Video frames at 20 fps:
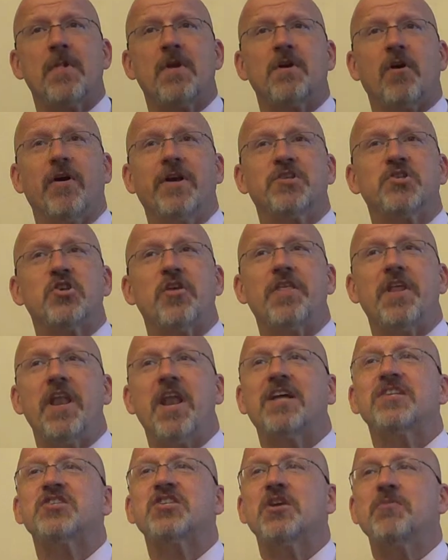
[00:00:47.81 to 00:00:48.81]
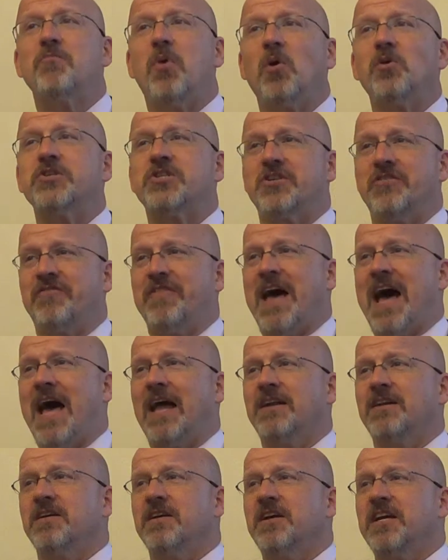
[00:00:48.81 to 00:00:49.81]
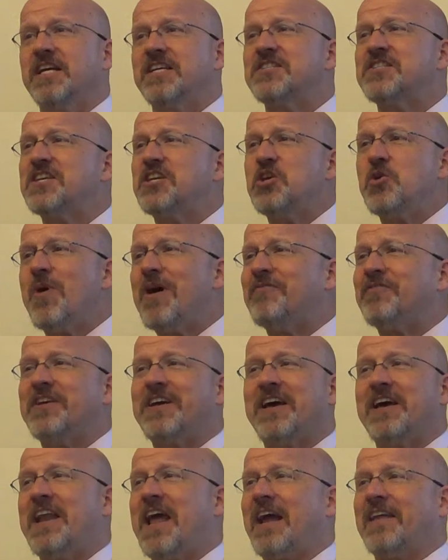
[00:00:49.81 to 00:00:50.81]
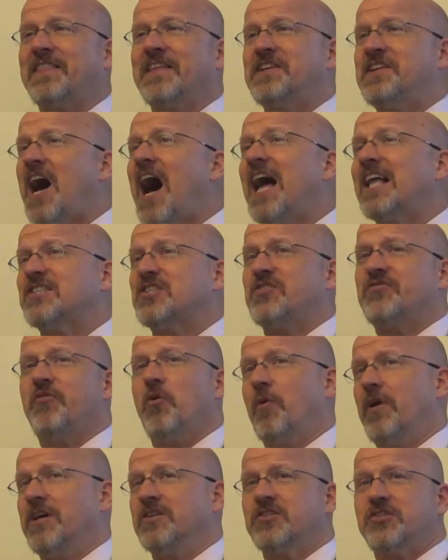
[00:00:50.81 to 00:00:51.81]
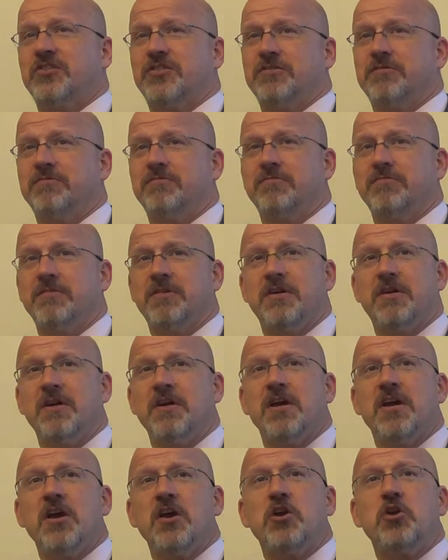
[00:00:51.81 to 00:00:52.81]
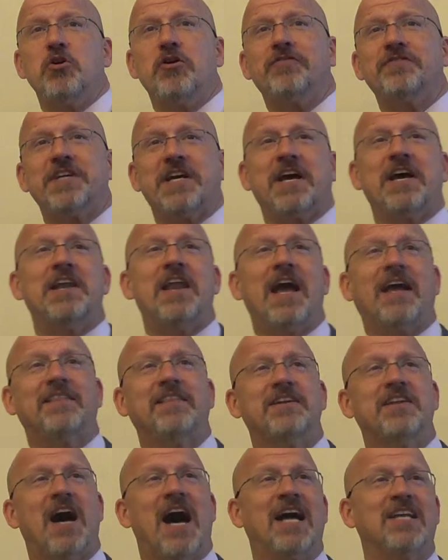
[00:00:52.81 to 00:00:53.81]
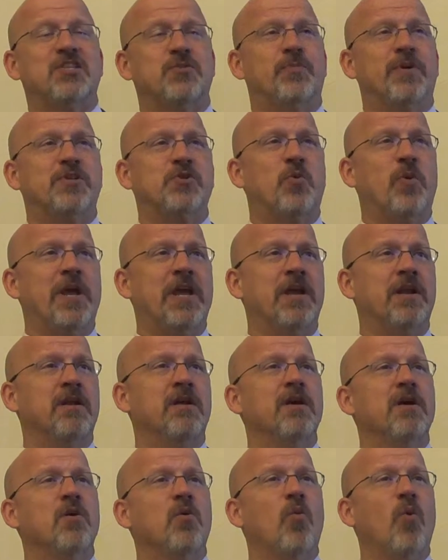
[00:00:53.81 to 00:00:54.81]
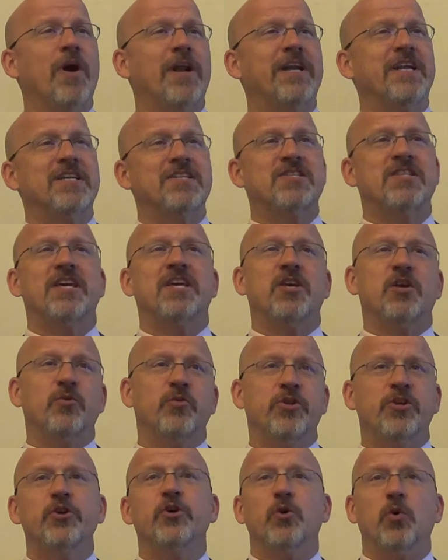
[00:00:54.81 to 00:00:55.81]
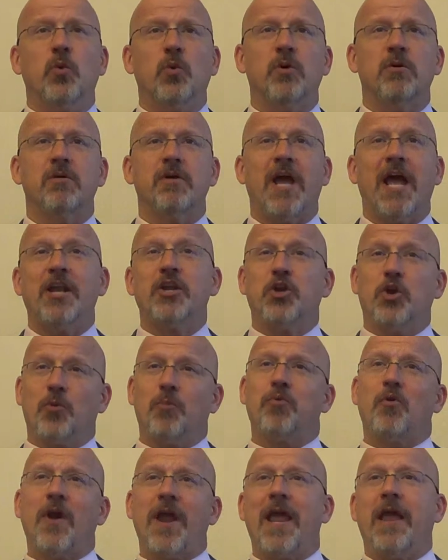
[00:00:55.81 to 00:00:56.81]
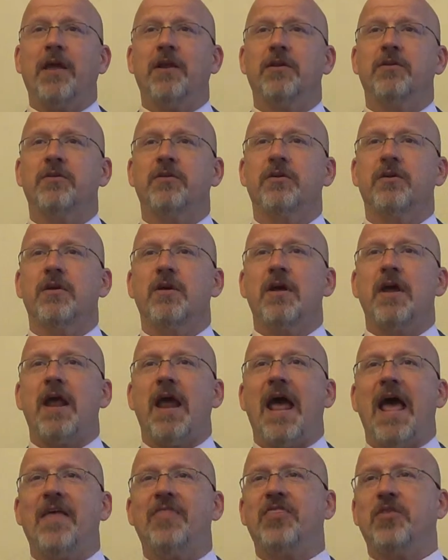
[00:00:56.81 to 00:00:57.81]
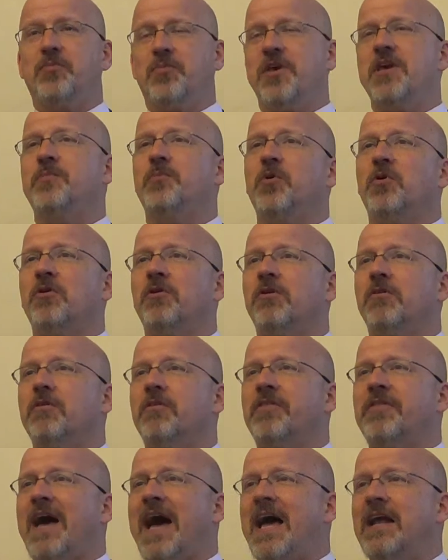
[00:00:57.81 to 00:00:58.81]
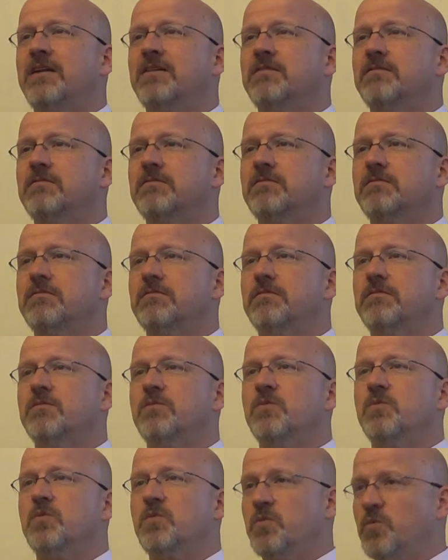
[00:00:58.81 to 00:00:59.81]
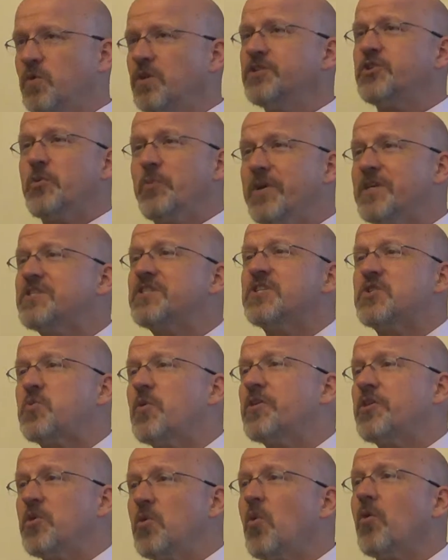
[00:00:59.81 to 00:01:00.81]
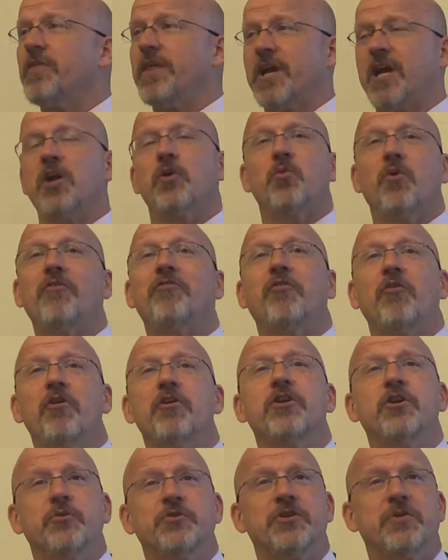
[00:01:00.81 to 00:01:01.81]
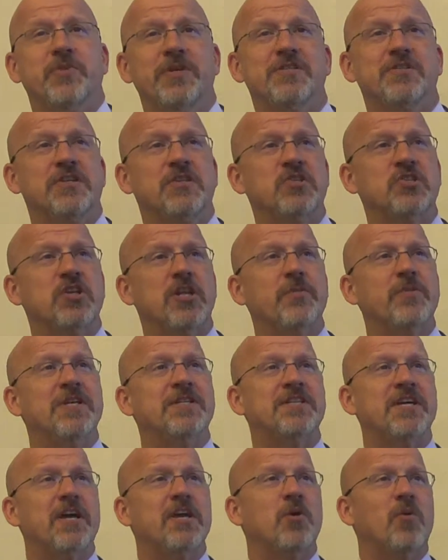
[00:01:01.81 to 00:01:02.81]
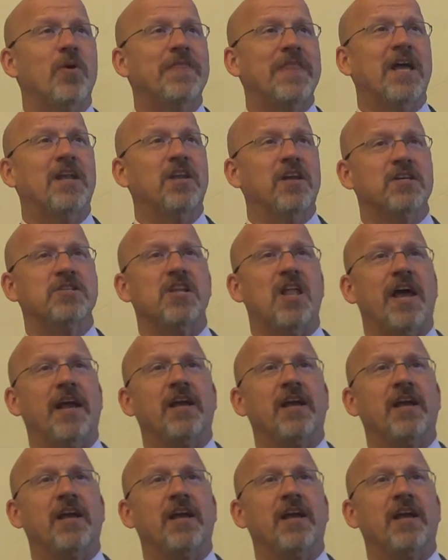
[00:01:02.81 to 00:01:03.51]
All right, so the nuts and bolts of that is that you have to connect the dots for us. You have to connect the dots between what it is that you do and your brand and the people that will do business with you or that can refer you to business. So let me tell you what that looks like.